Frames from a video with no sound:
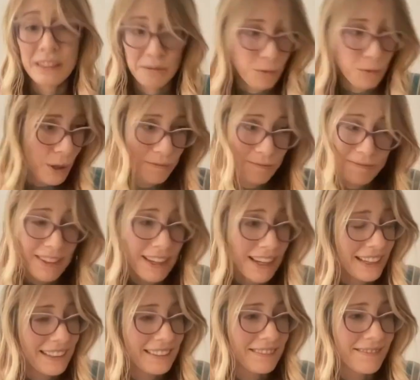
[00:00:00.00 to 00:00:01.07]
Well,
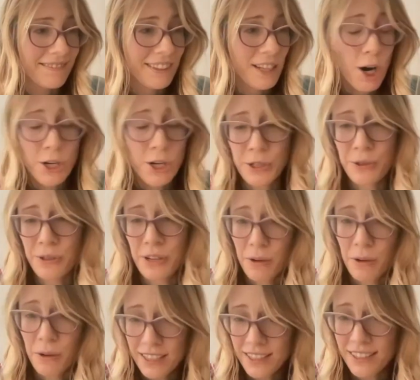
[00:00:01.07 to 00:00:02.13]
Cartoon
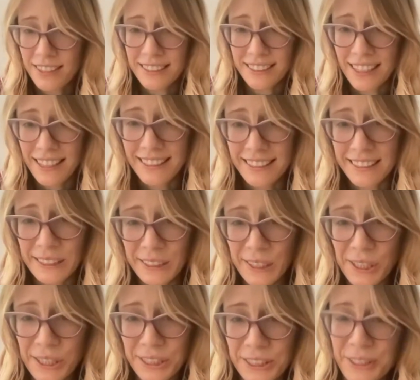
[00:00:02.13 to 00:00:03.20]
Network decided to
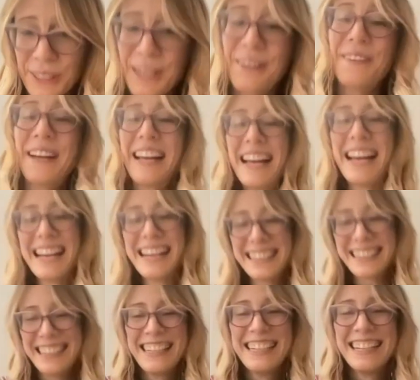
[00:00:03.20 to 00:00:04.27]
start streaming
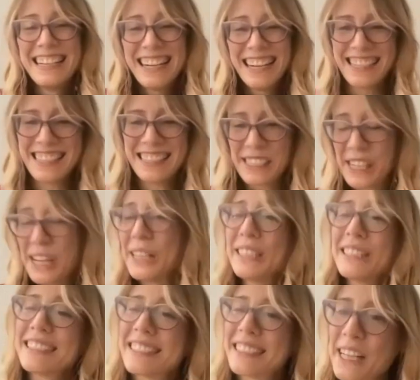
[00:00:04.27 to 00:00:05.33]
uh,
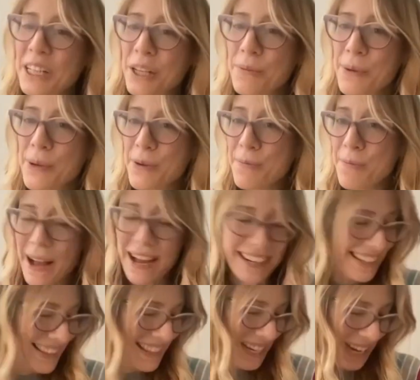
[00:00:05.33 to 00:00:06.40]
Sailor Moon
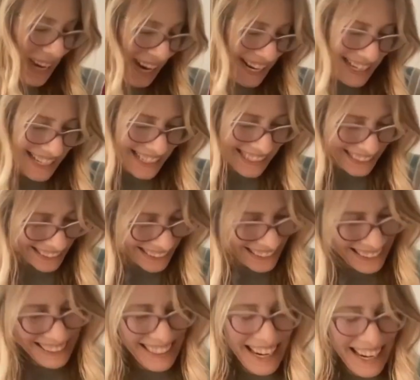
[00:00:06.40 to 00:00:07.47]
back in the 90s.
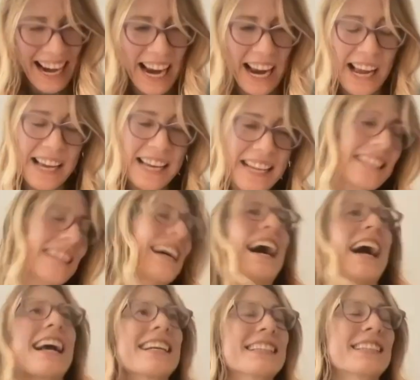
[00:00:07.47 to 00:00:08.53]
And
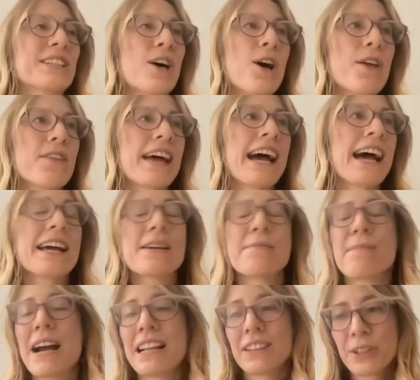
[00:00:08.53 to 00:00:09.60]
I saw that,
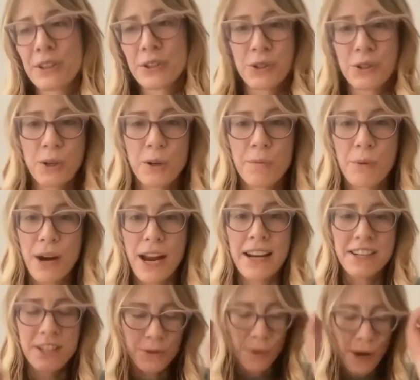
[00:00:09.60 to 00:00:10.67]
and my little girl
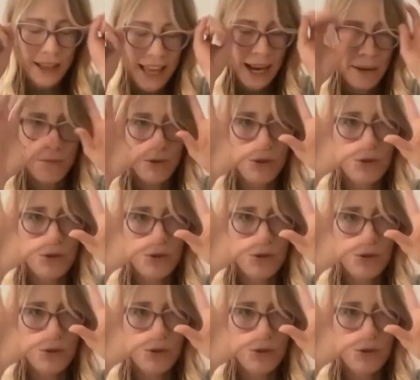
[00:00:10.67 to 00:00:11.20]
brain just went like,